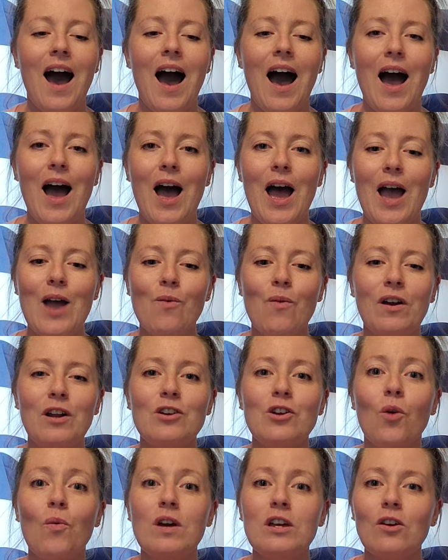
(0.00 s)
I want
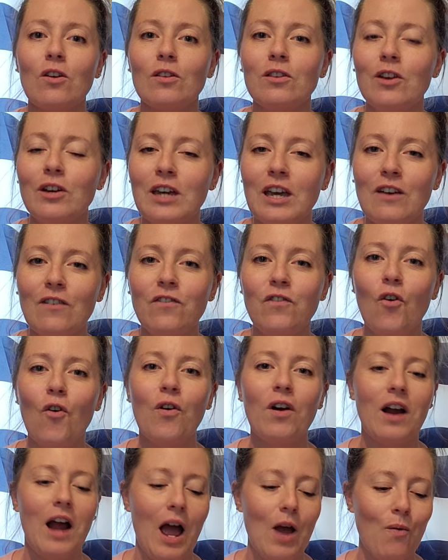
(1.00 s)
to know what you're looking for.